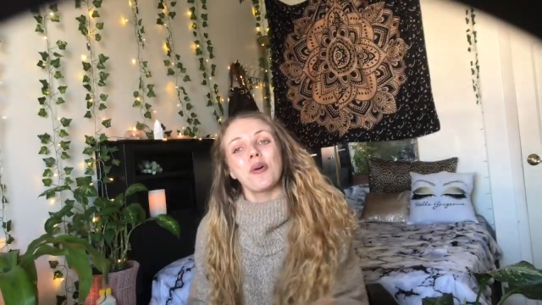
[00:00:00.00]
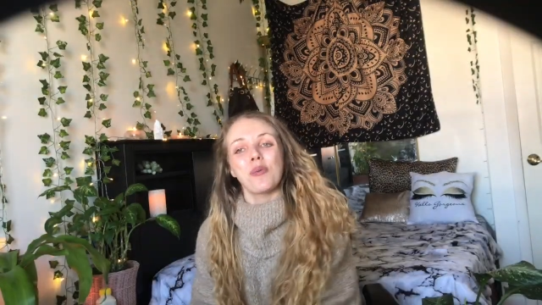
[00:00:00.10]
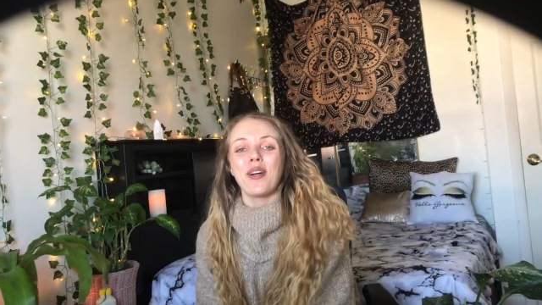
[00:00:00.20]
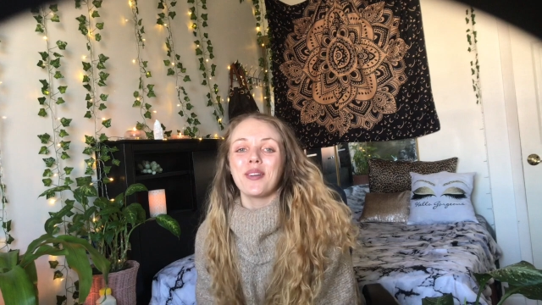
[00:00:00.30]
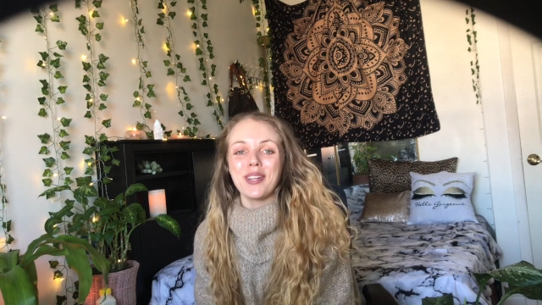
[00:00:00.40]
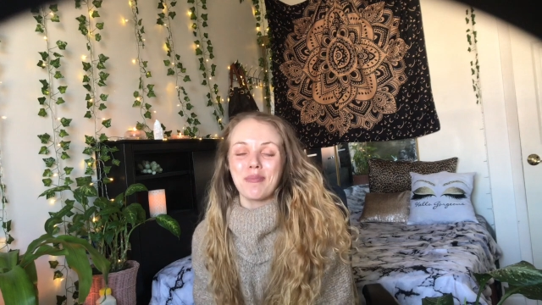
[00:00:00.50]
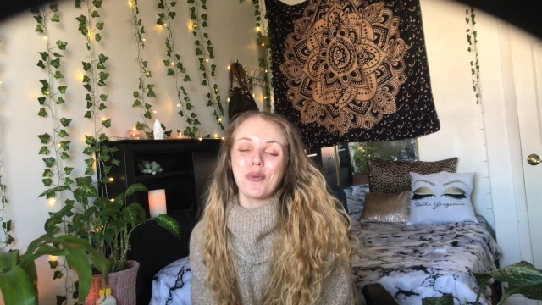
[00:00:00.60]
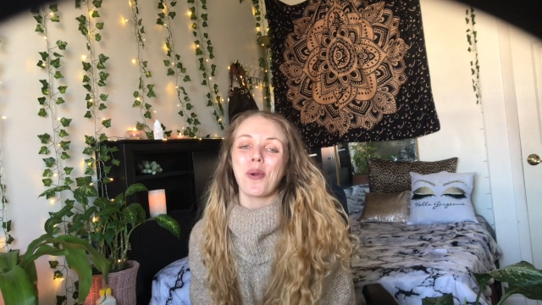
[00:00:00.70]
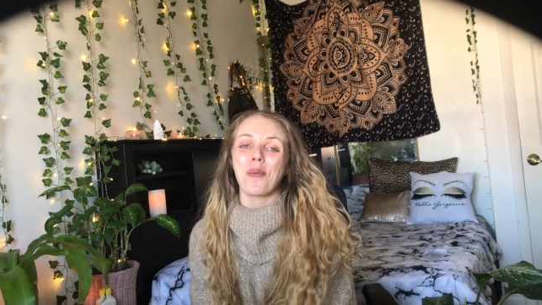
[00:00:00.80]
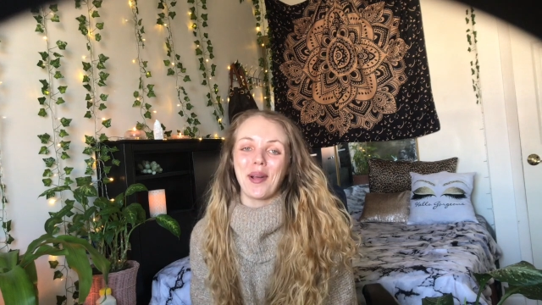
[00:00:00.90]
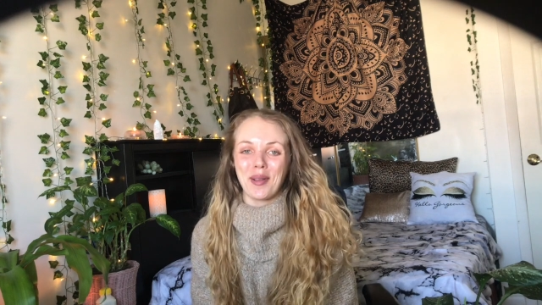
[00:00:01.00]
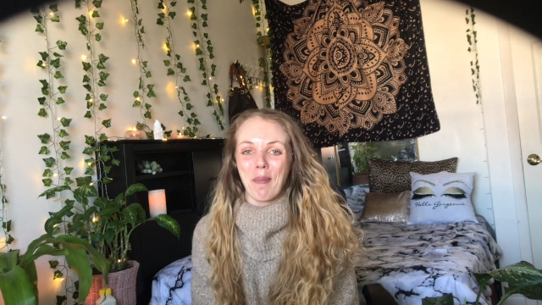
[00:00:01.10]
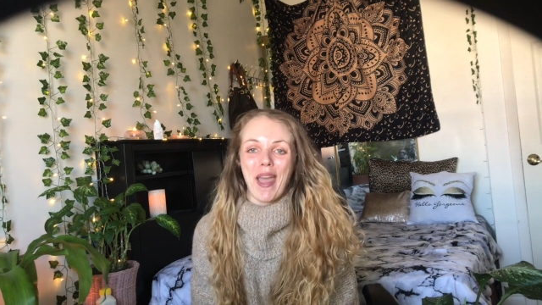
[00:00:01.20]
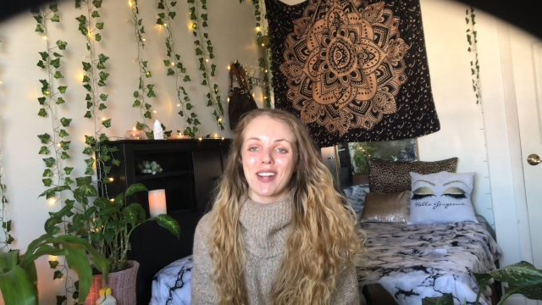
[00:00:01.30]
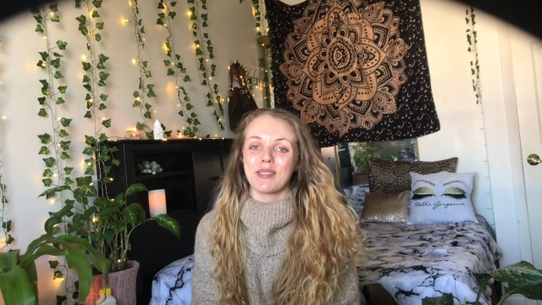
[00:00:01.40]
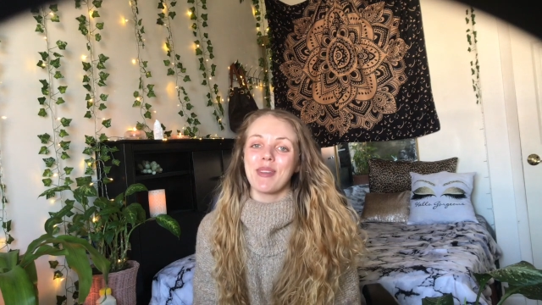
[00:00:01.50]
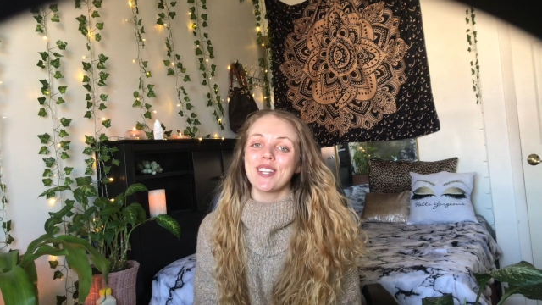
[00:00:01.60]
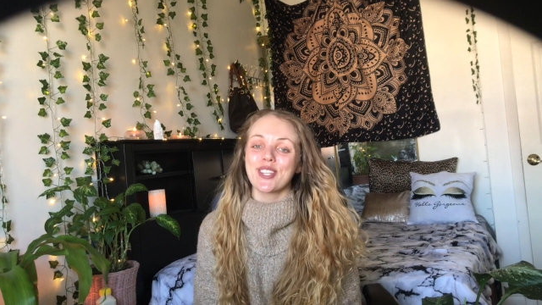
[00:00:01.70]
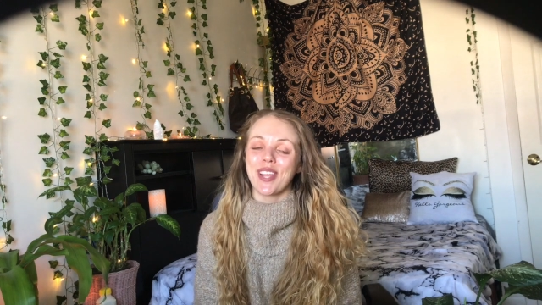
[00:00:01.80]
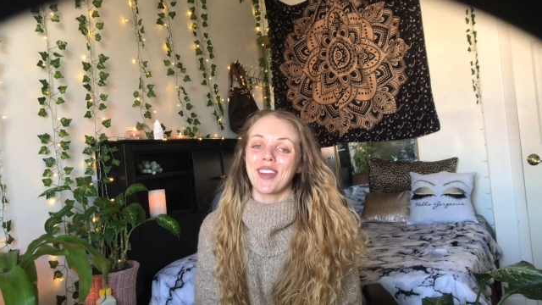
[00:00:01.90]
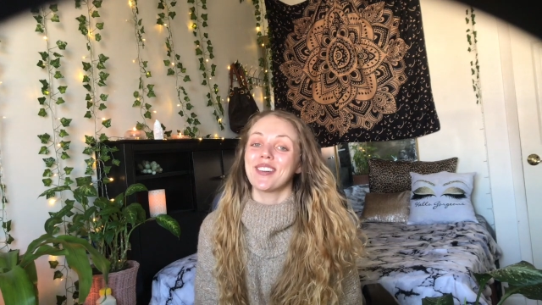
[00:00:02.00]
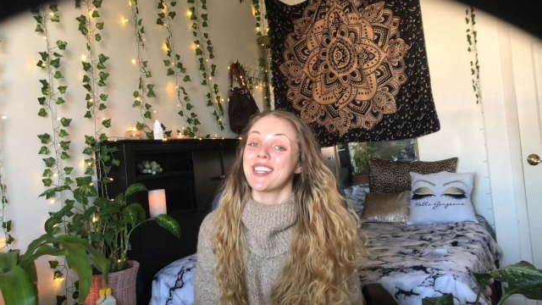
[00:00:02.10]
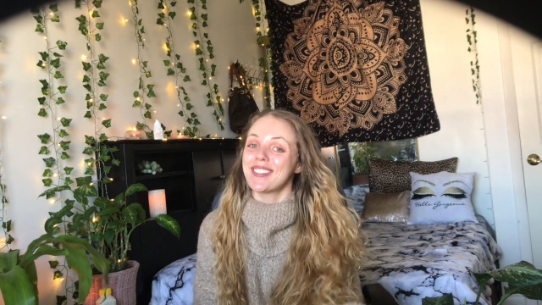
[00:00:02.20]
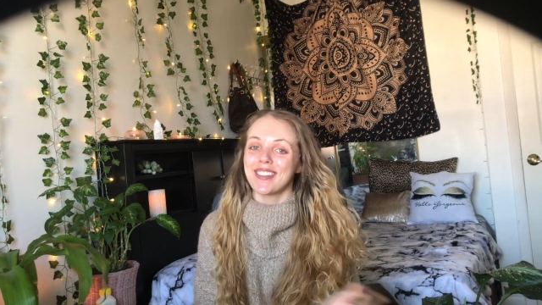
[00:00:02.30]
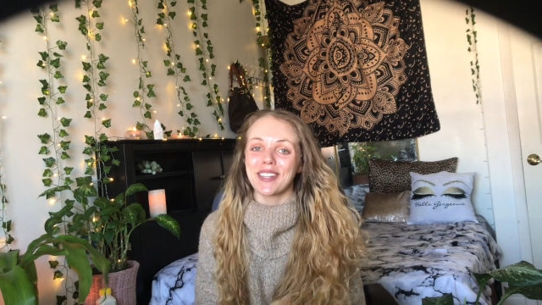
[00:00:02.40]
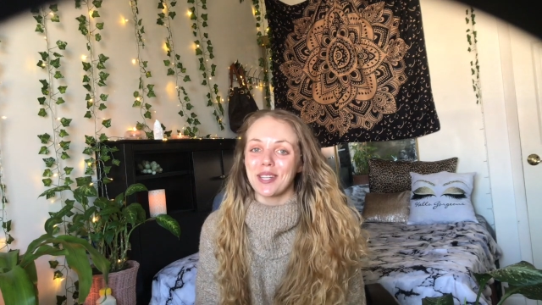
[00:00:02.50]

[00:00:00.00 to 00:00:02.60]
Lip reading: Hello, welcome or welcome back to my channel.